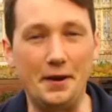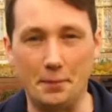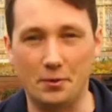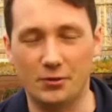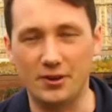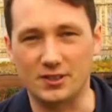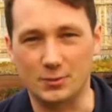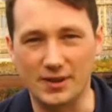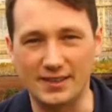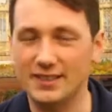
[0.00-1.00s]
at number 3 this
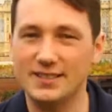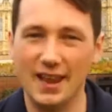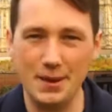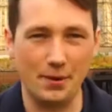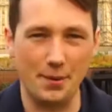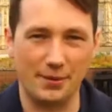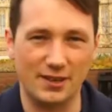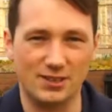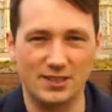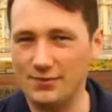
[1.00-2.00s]
week, it's Labour
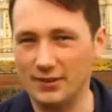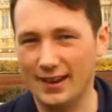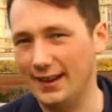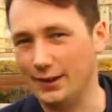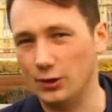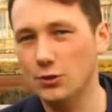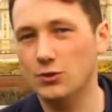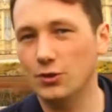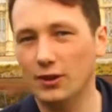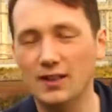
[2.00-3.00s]
MP Stephen Kinnock, who
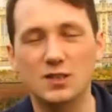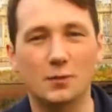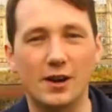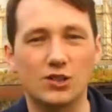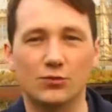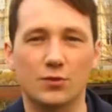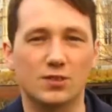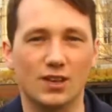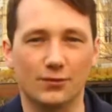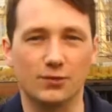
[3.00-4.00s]
took inspiration from the
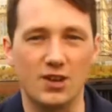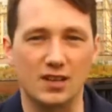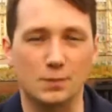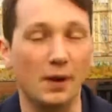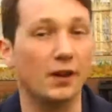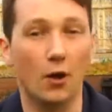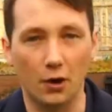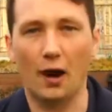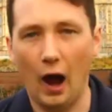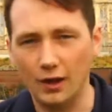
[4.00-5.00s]
suffragettes by going
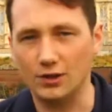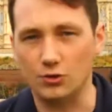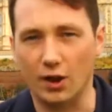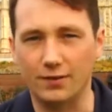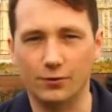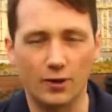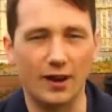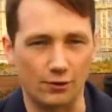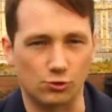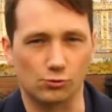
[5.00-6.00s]
on hunger strike for
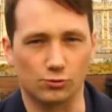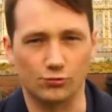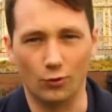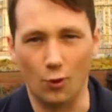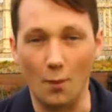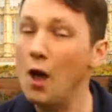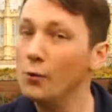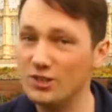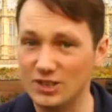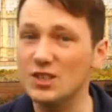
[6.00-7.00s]
electoral reform,
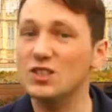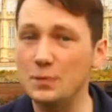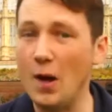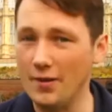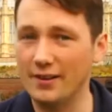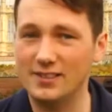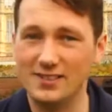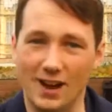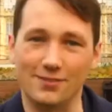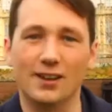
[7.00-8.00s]
which is inspiring
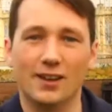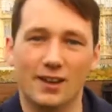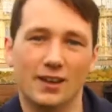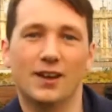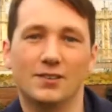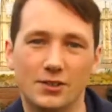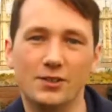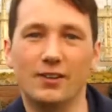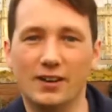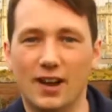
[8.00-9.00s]
stuff, until
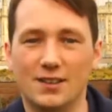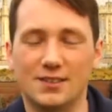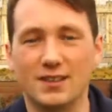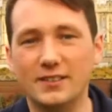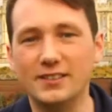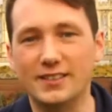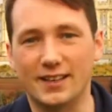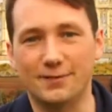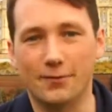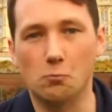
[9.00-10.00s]
you realise that he only did
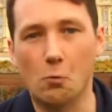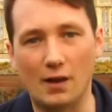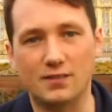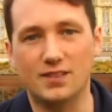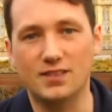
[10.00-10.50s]
it for one